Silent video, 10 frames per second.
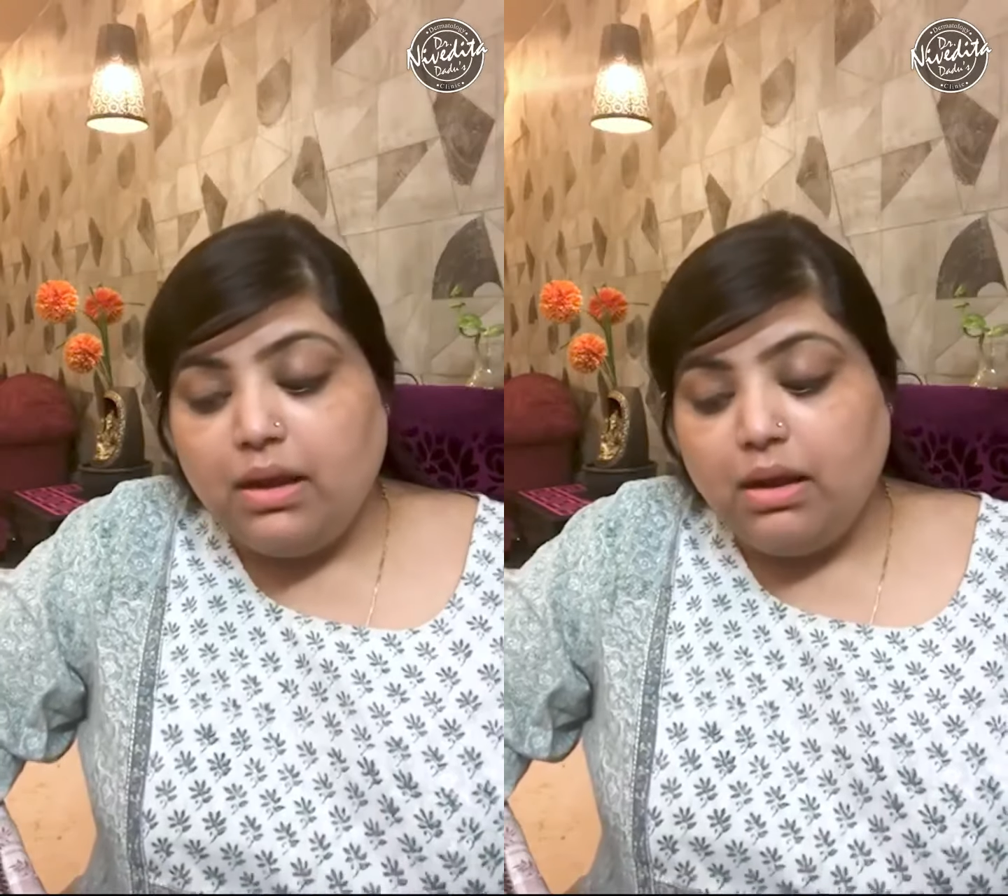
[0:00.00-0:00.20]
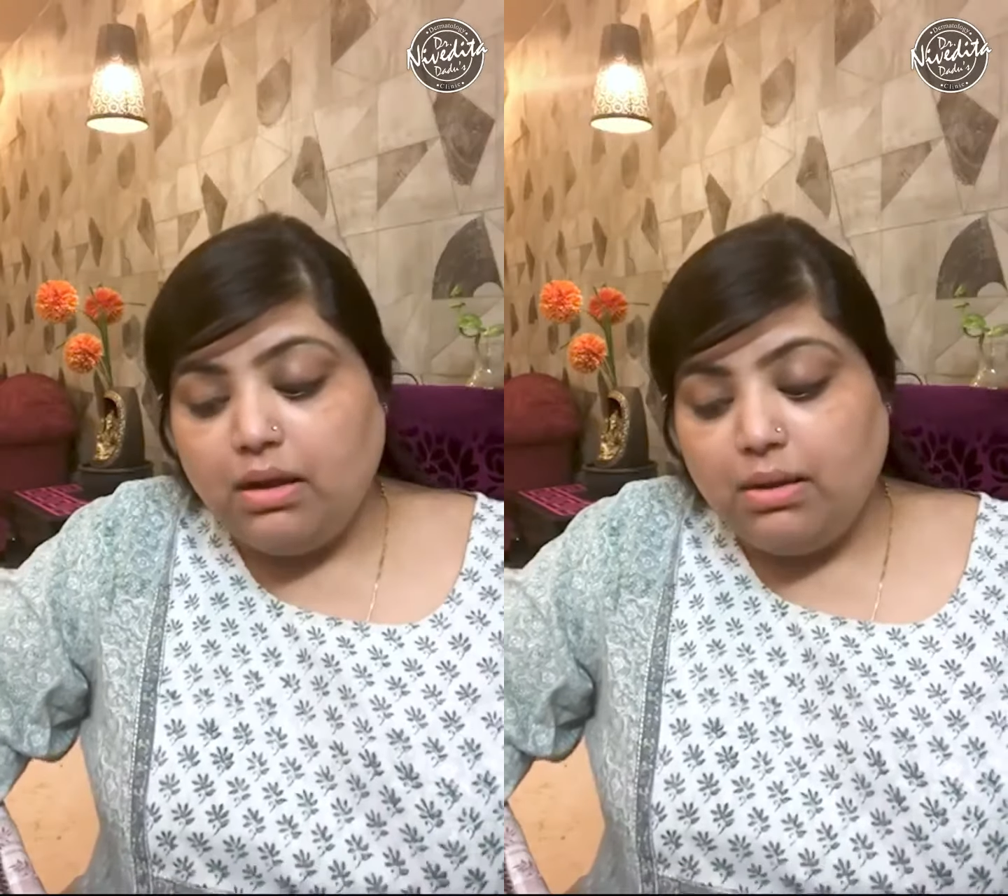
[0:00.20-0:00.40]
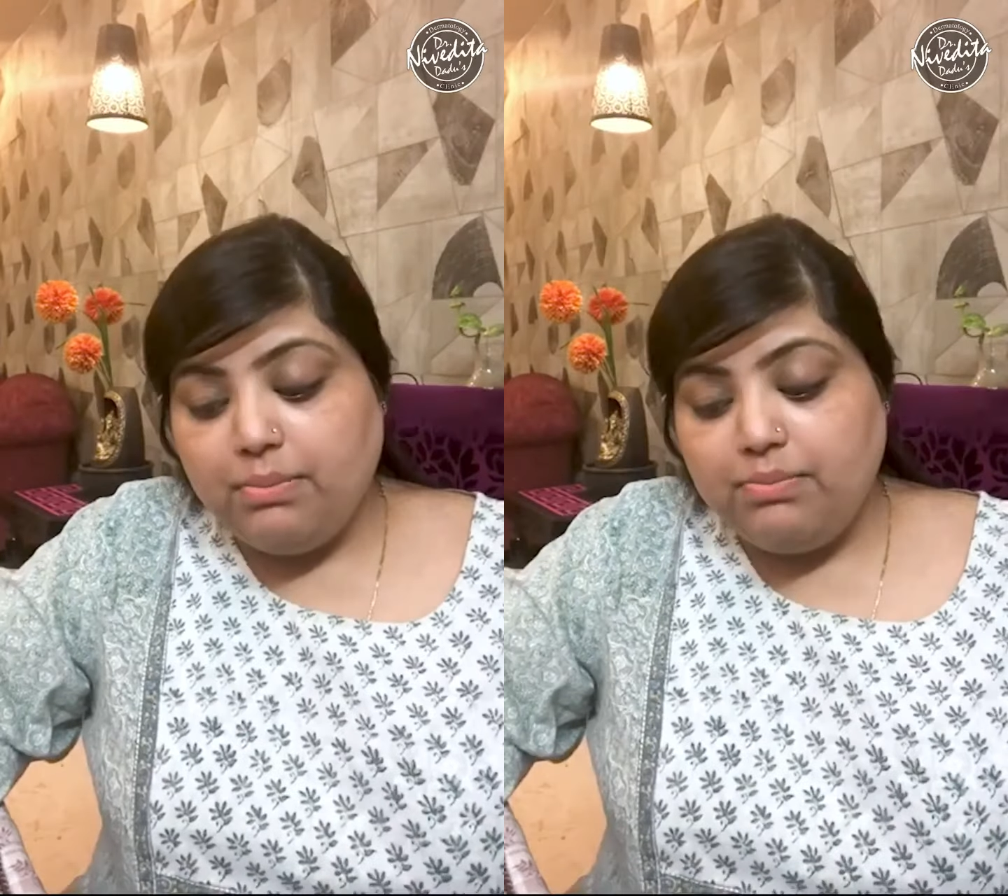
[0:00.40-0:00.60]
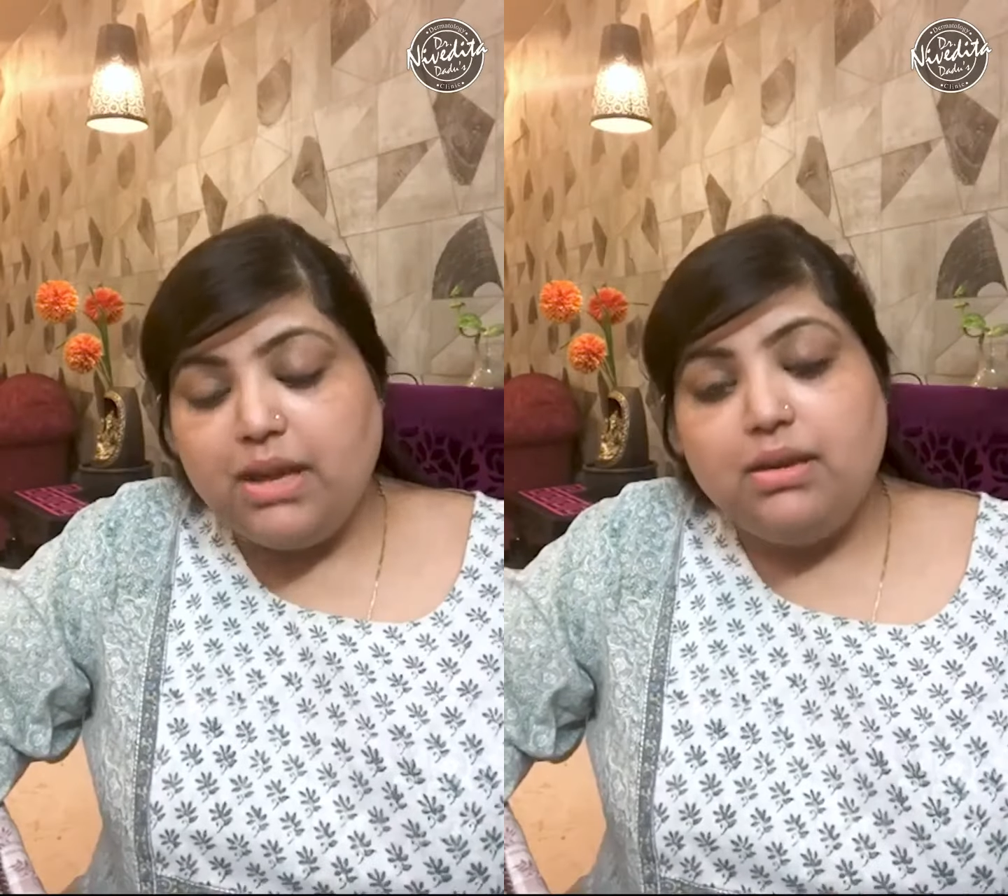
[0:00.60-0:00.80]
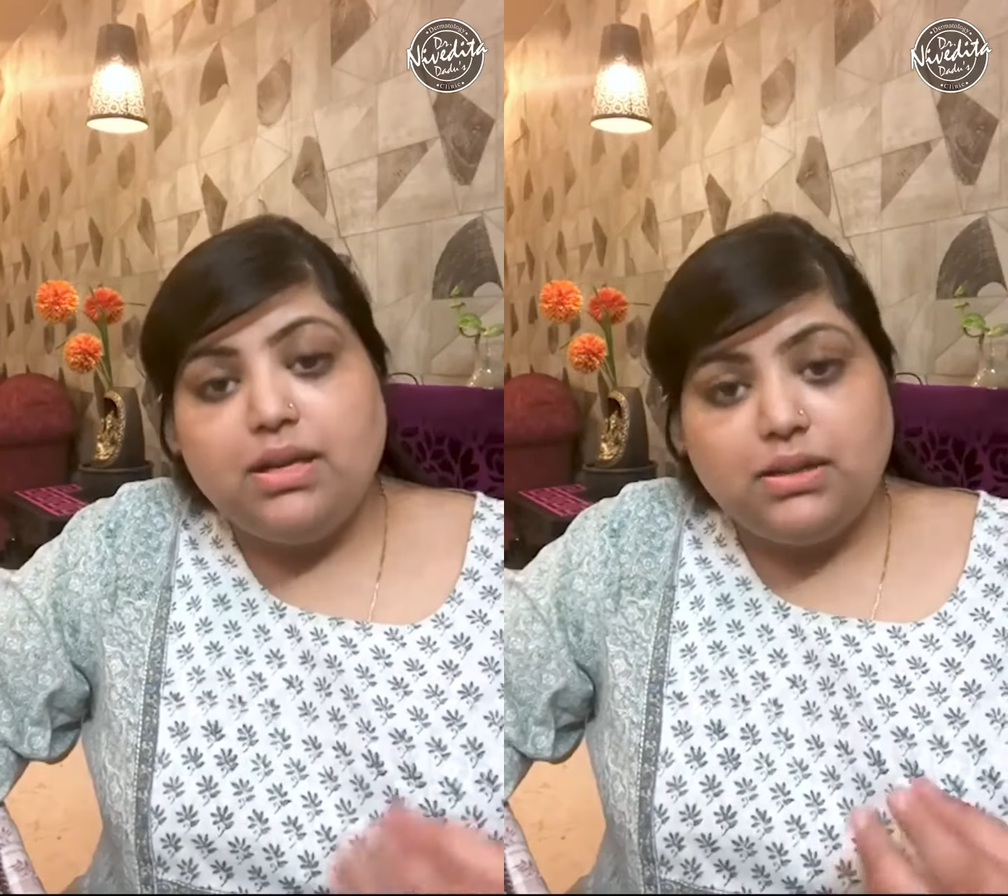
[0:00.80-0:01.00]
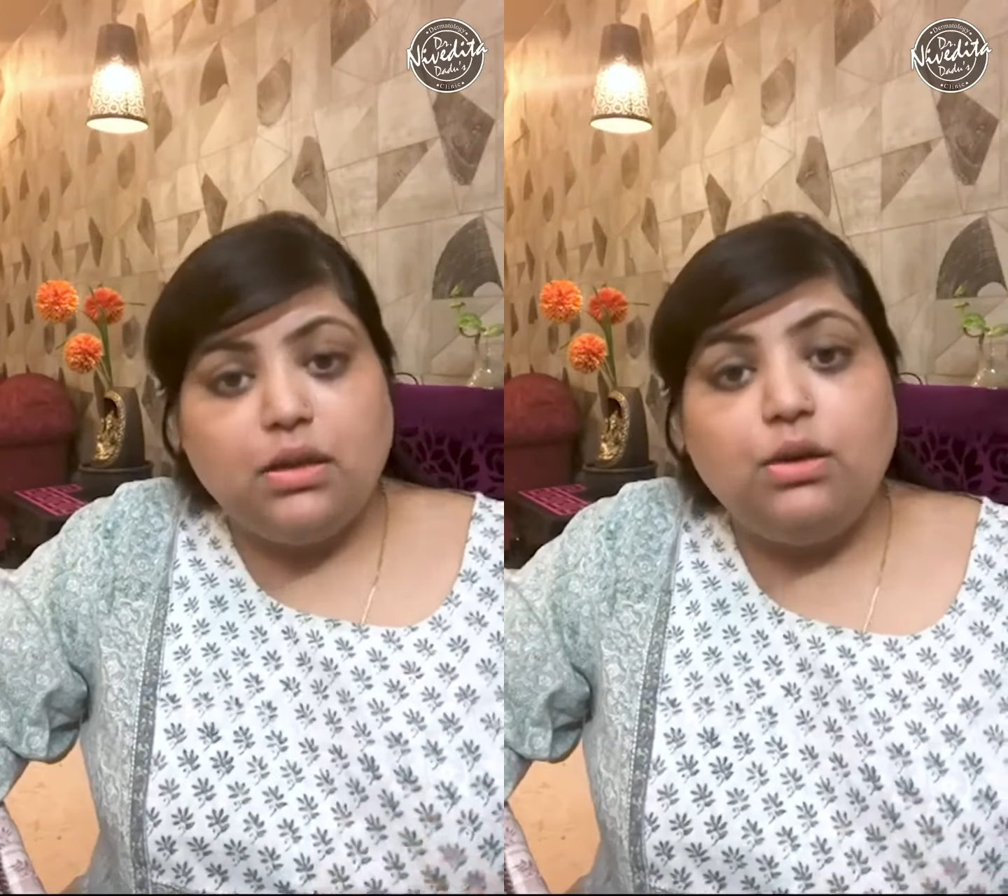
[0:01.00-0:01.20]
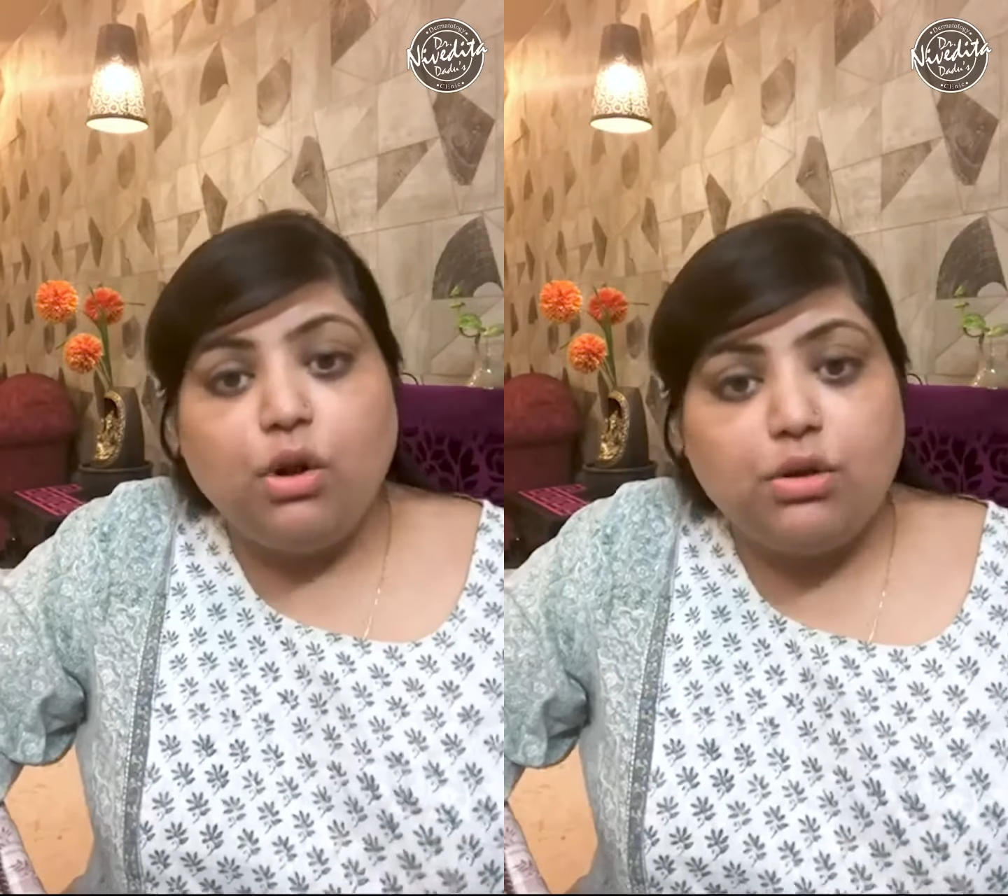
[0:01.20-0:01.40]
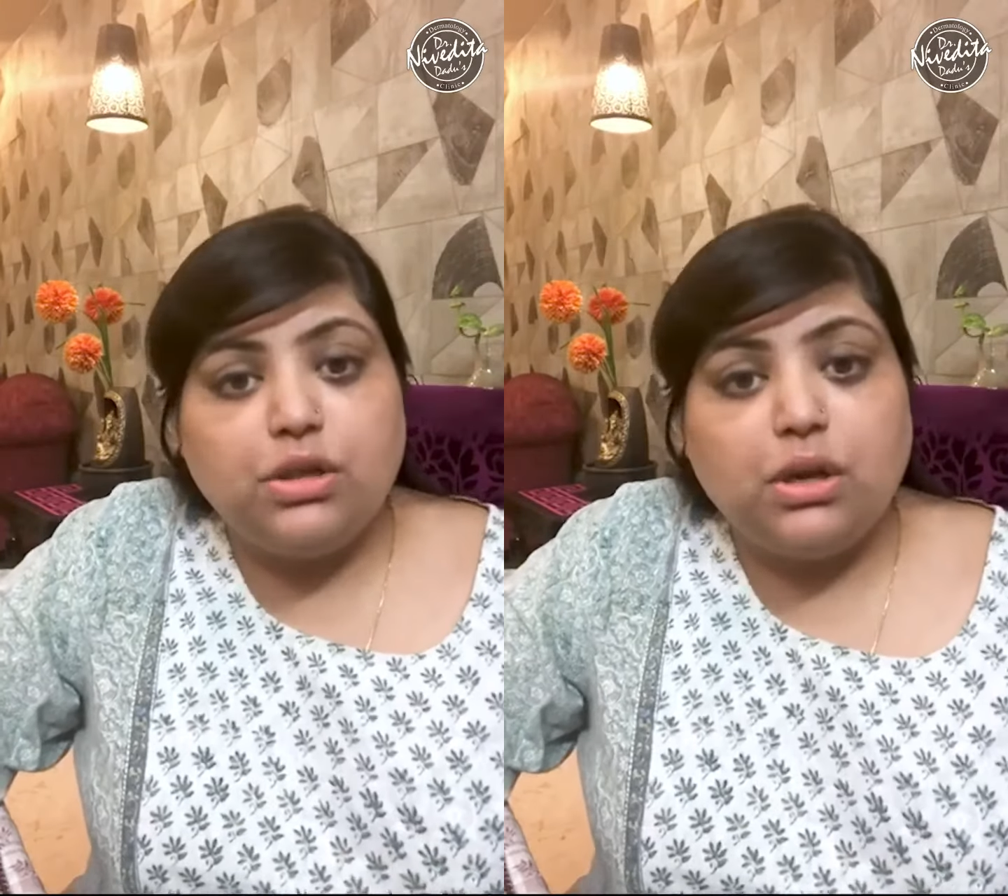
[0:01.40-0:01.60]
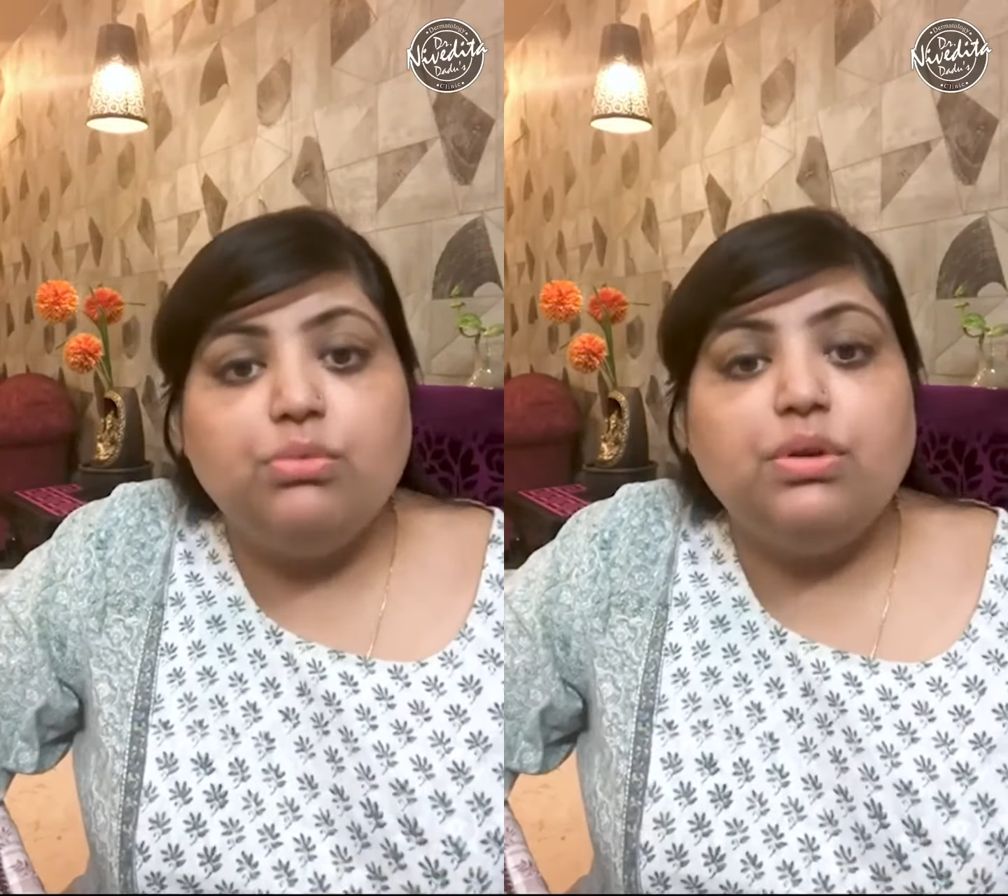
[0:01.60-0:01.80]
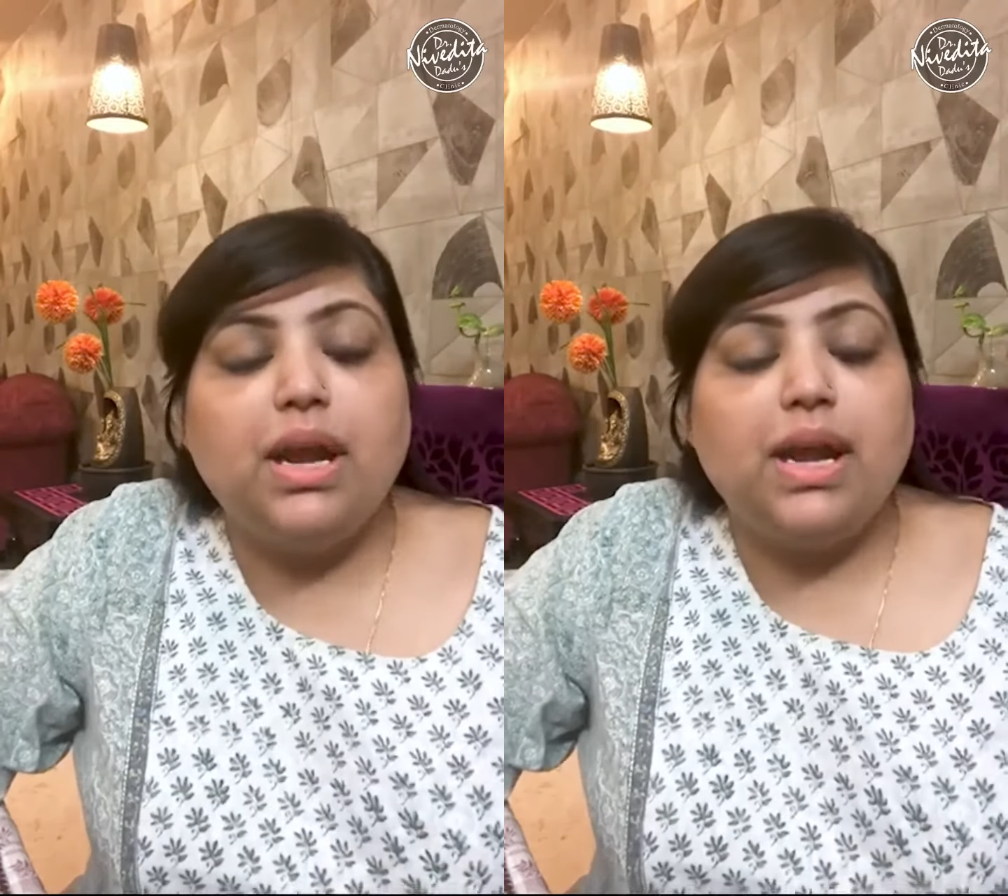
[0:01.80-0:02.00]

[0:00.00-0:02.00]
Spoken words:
There is a lockdown,